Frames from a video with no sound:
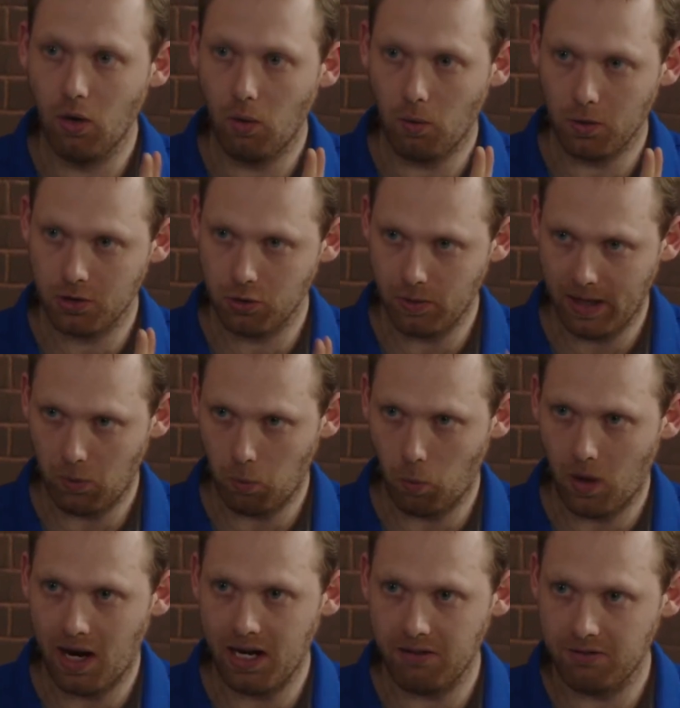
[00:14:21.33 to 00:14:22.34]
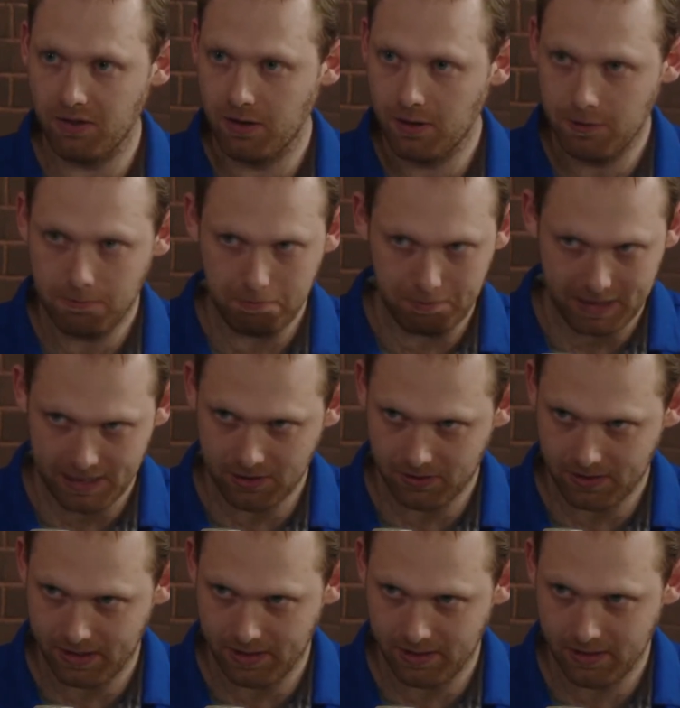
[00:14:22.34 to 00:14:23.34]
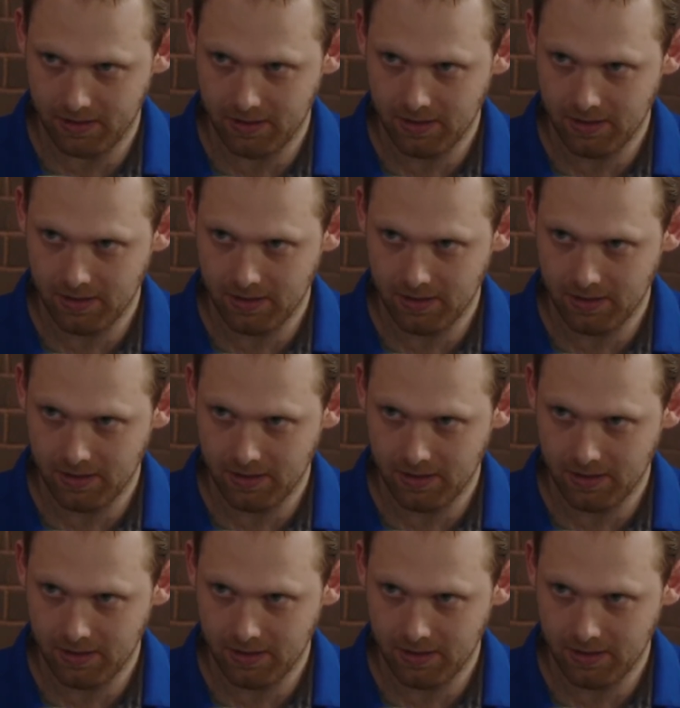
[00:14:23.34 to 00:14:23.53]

or to a wife, period.